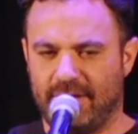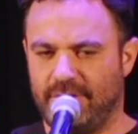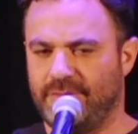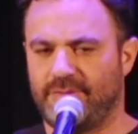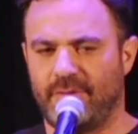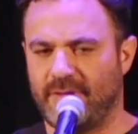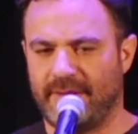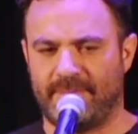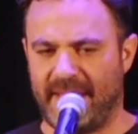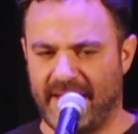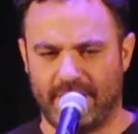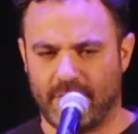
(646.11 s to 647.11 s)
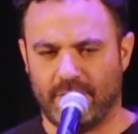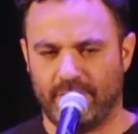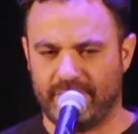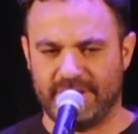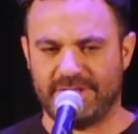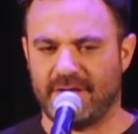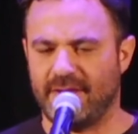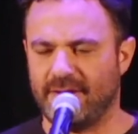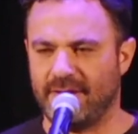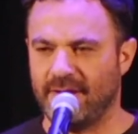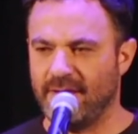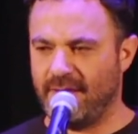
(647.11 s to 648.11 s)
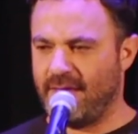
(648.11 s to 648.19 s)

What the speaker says: and you throw like paint all over each other.